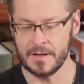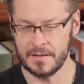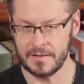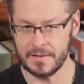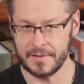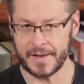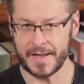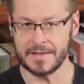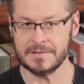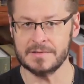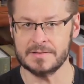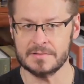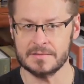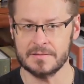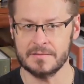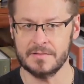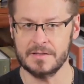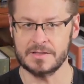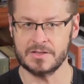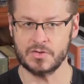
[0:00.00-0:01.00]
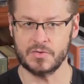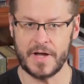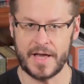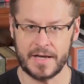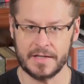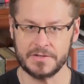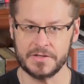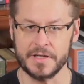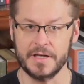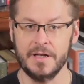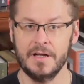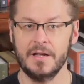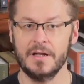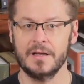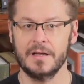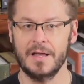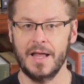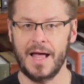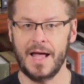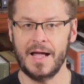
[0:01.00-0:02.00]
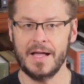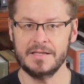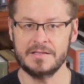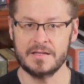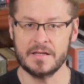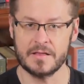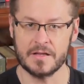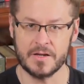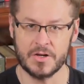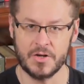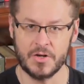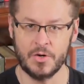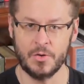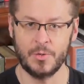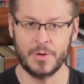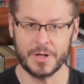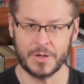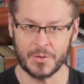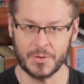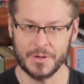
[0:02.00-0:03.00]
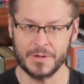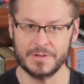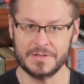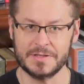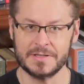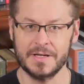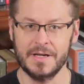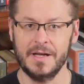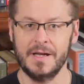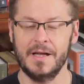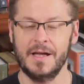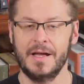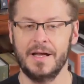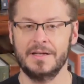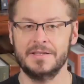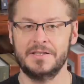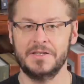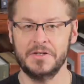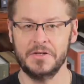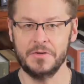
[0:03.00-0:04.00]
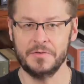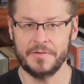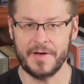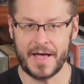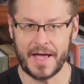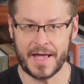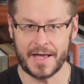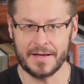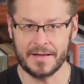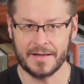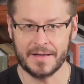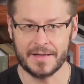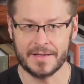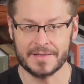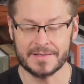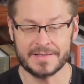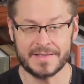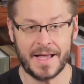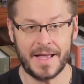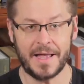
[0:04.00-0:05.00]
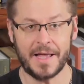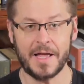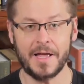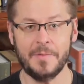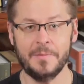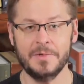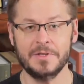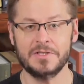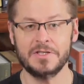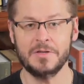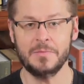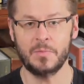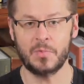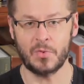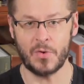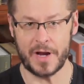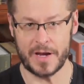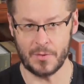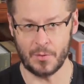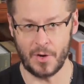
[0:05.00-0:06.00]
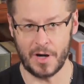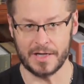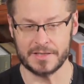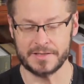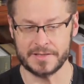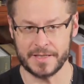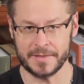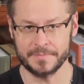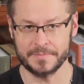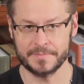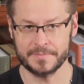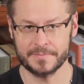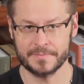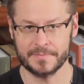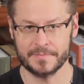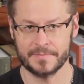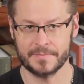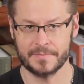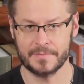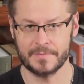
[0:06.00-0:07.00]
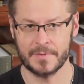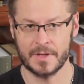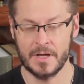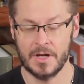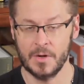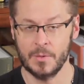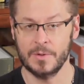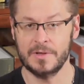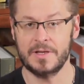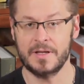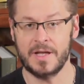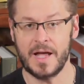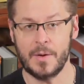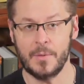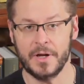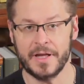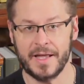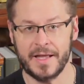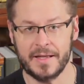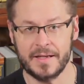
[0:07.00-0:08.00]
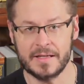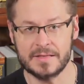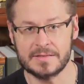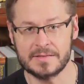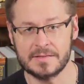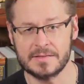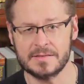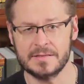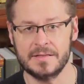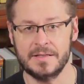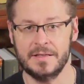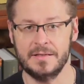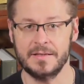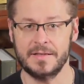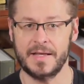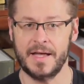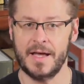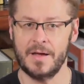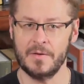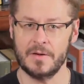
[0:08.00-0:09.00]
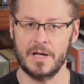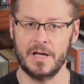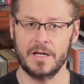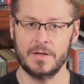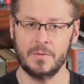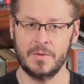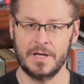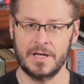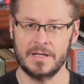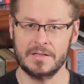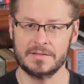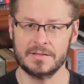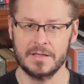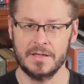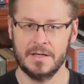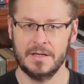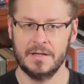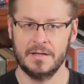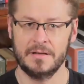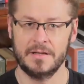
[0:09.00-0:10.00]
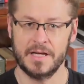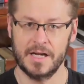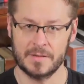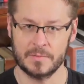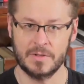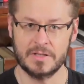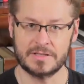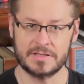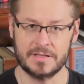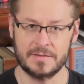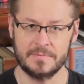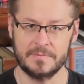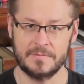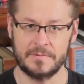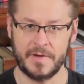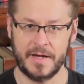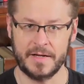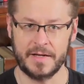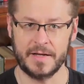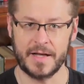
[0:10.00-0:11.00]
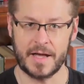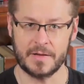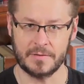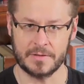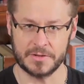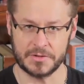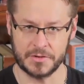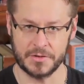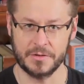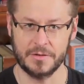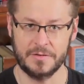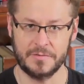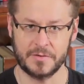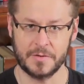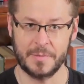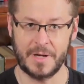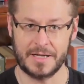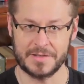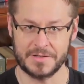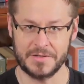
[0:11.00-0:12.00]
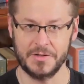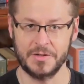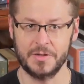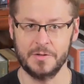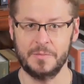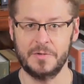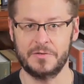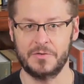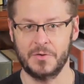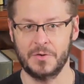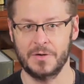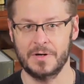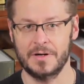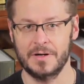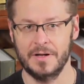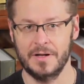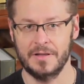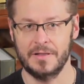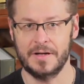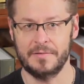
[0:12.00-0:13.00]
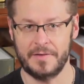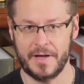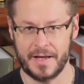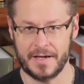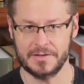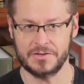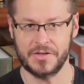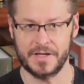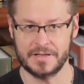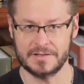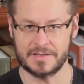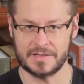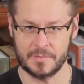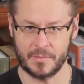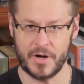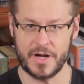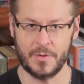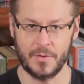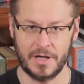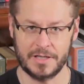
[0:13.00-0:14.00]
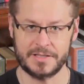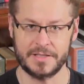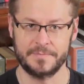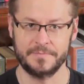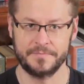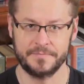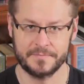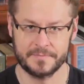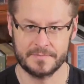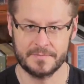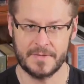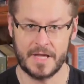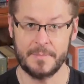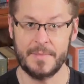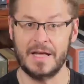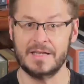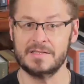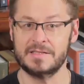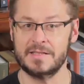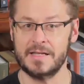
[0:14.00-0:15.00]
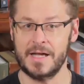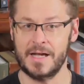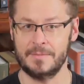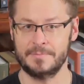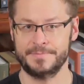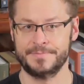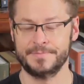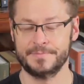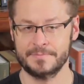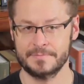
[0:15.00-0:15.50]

That's the strategy. Lie to the new recruits until you've had time to brainwash them. What the Dawagandists didn't count on was the young Muslim finding out the truth from Hatun before they've had a chance to brainwash him. They messed up.